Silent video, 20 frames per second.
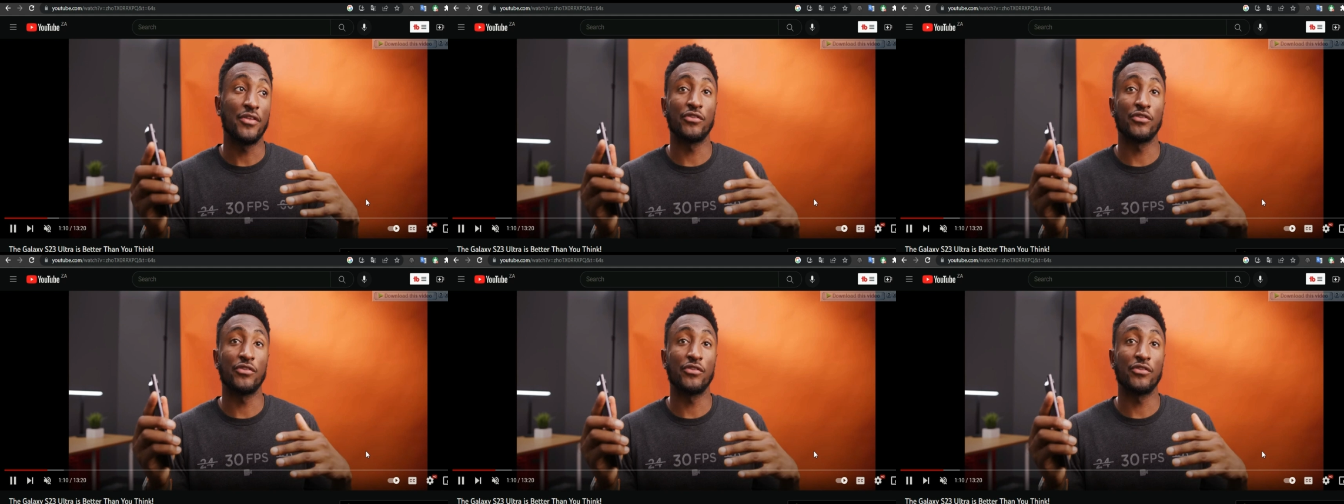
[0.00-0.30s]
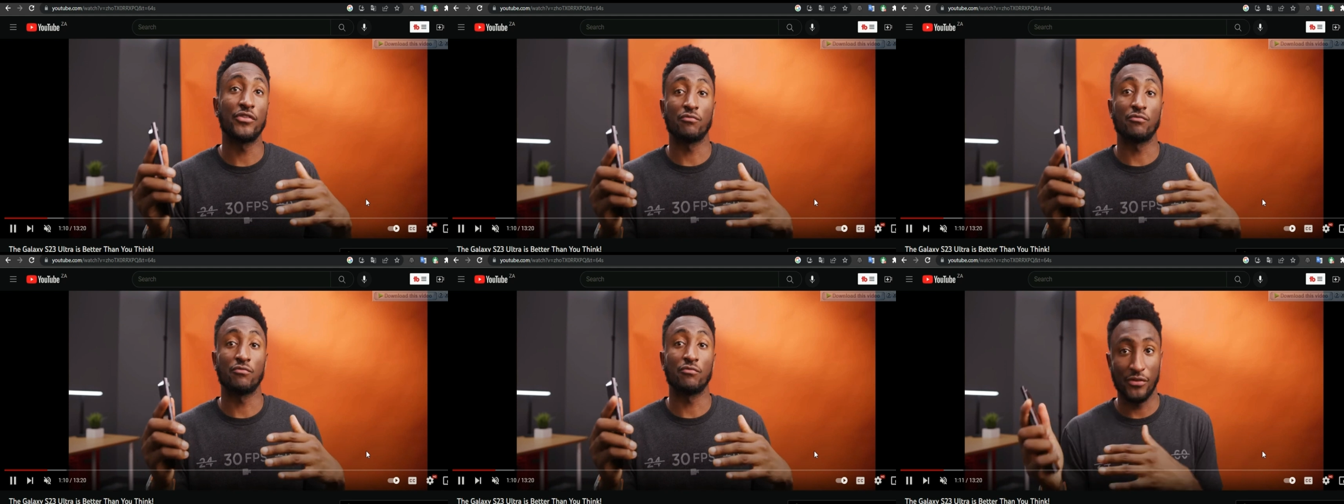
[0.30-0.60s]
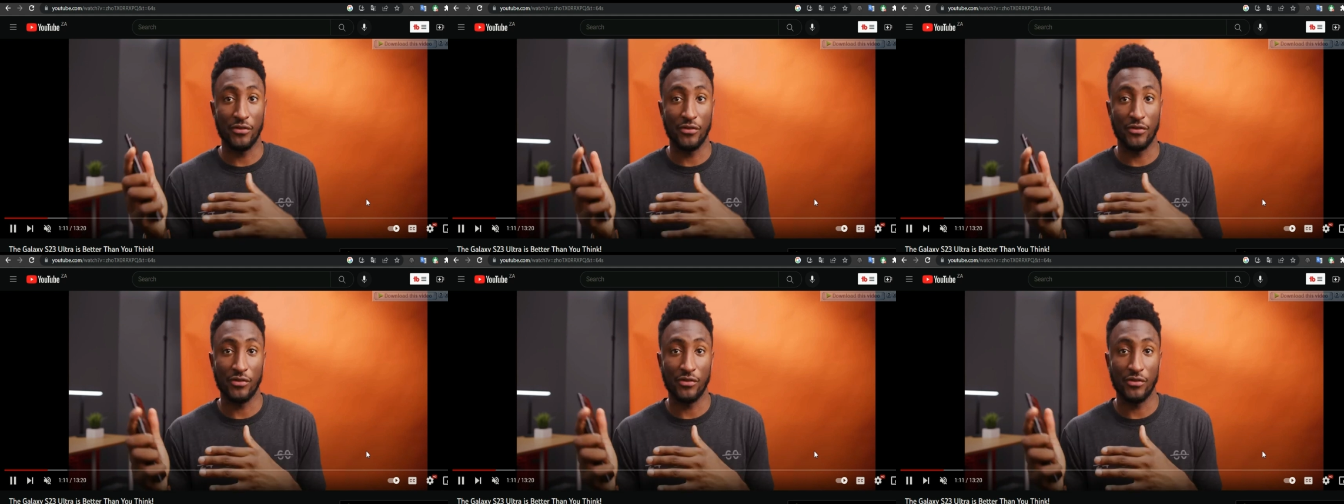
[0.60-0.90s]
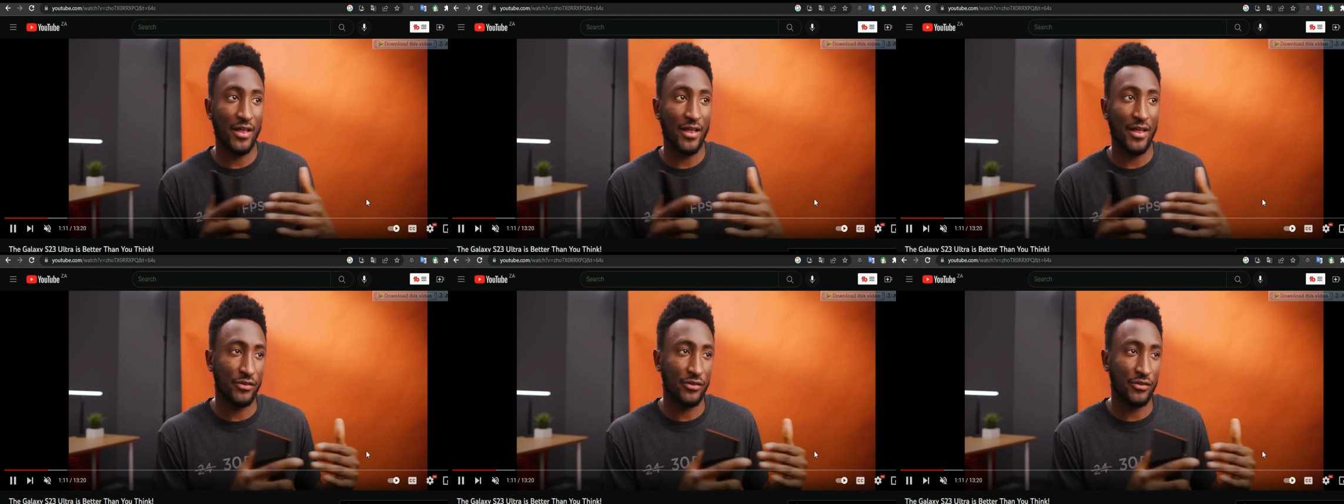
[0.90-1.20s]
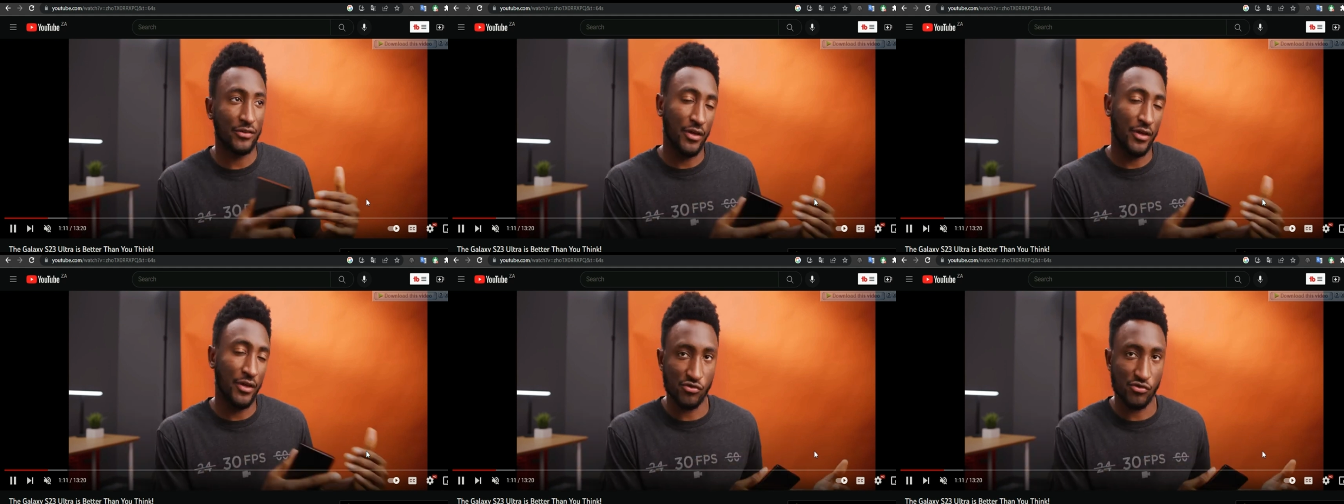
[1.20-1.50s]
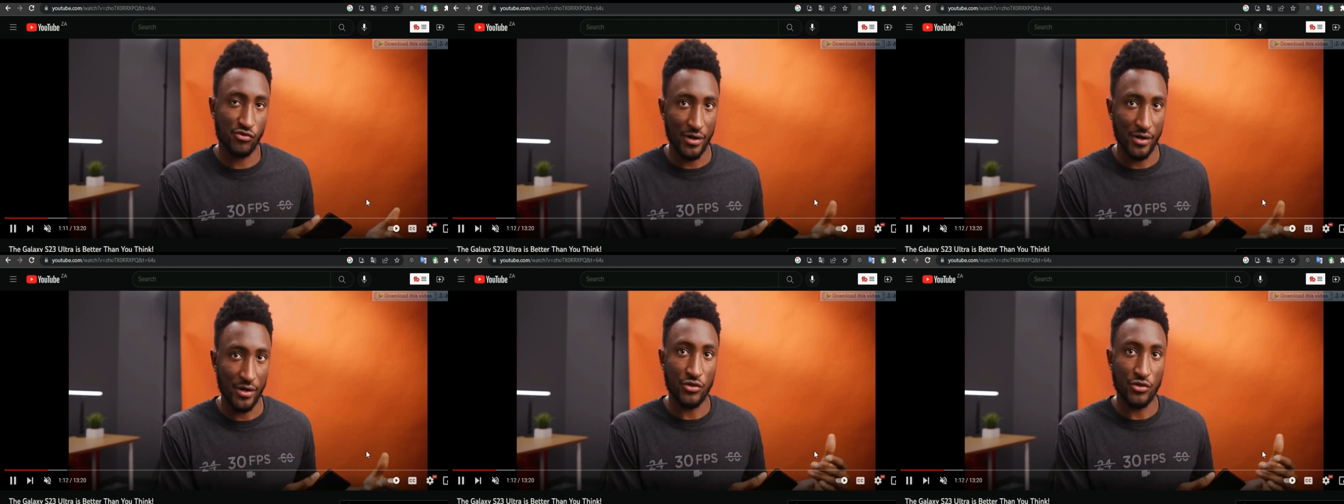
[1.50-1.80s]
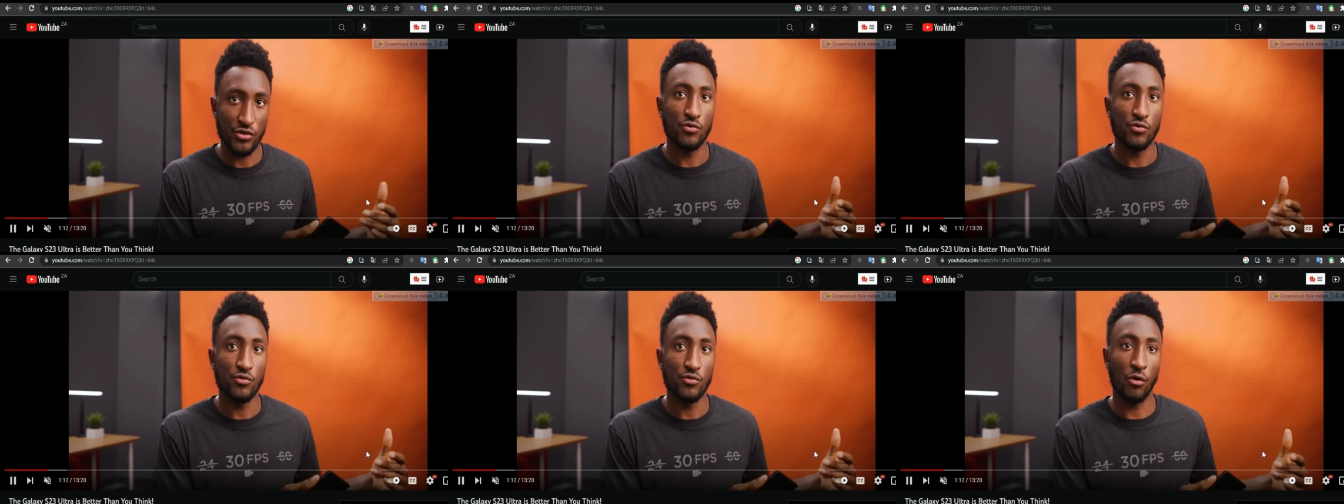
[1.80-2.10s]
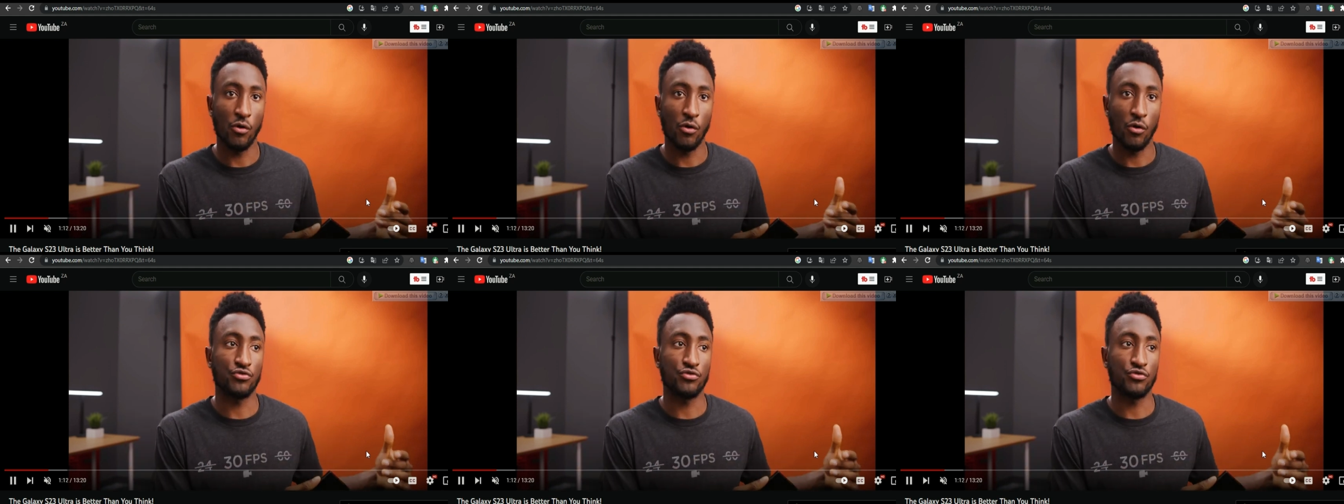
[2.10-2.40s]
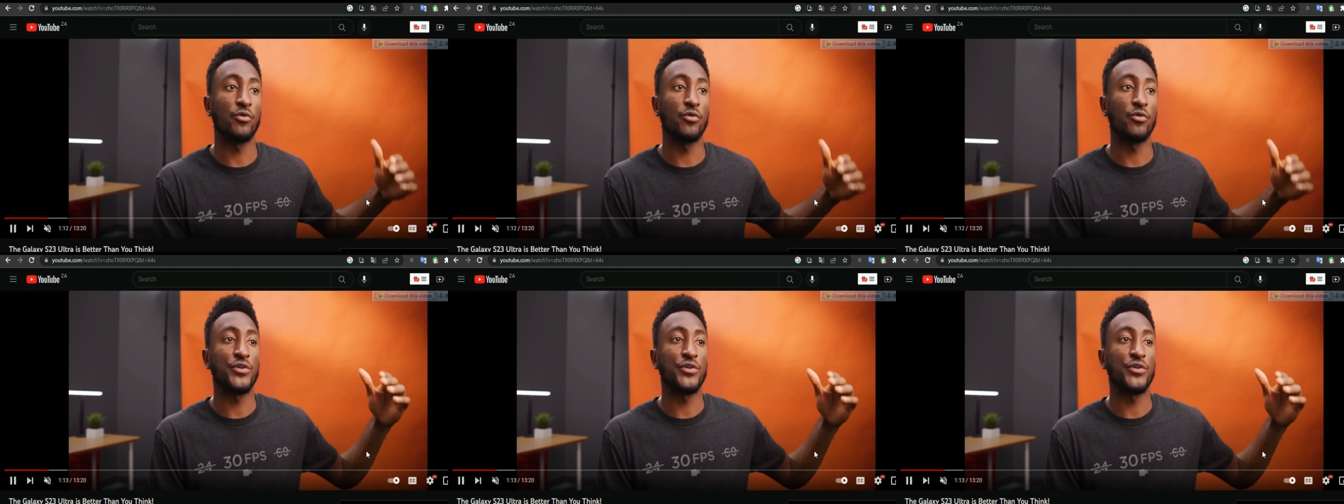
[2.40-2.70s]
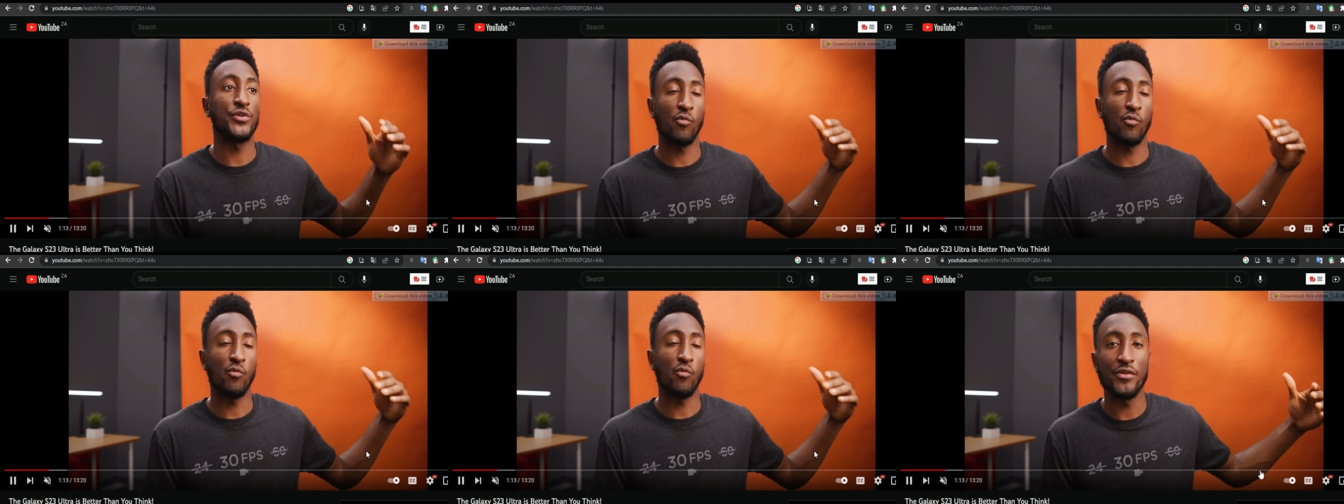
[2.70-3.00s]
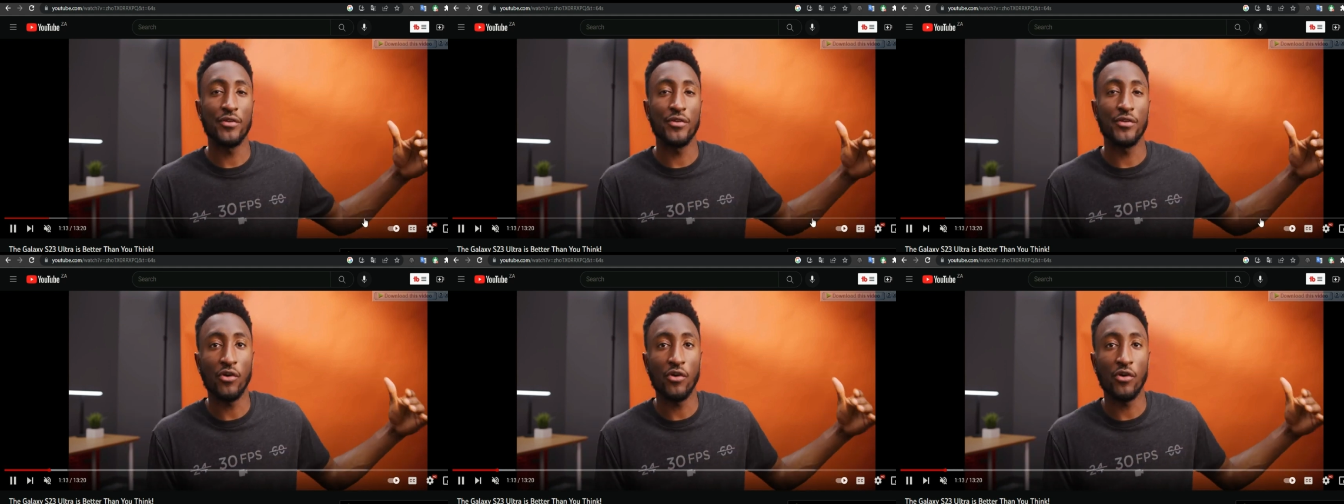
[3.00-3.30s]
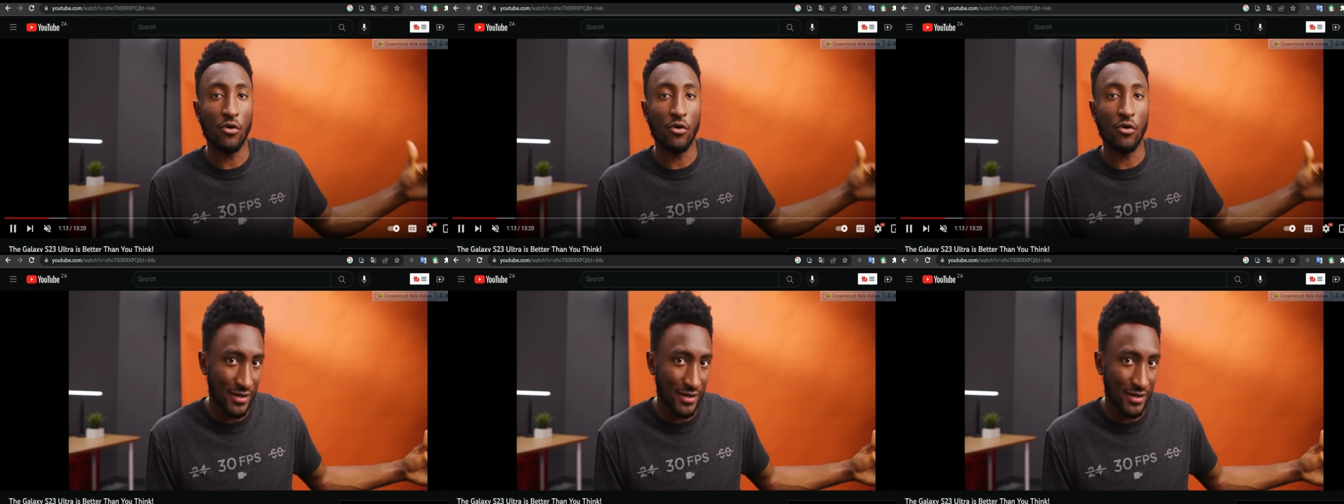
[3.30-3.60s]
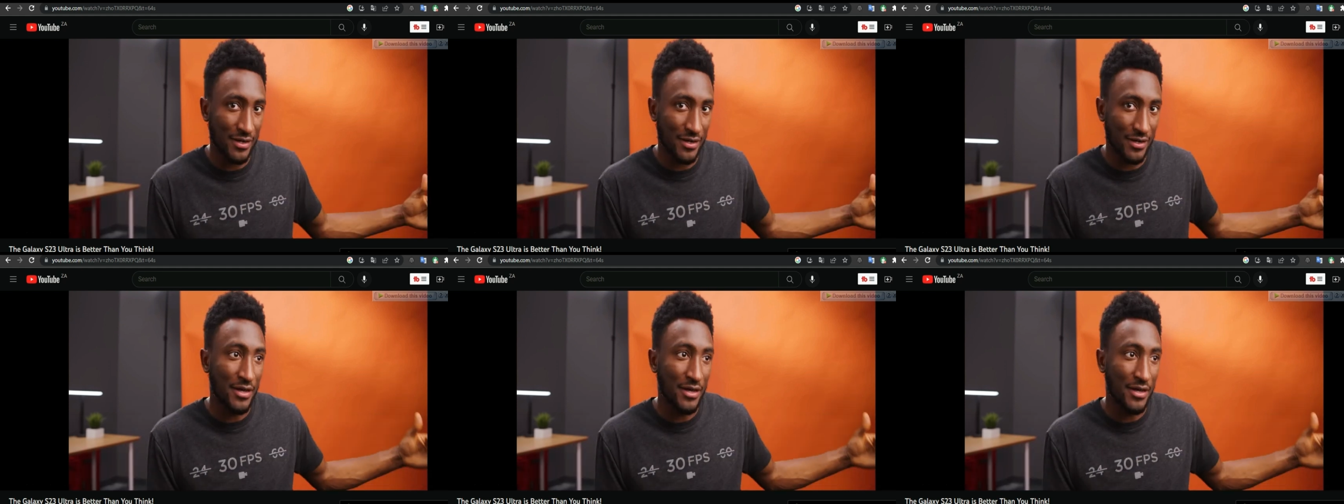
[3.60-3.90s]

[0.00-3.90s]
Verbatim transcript: okay if you want to see everything he said you can just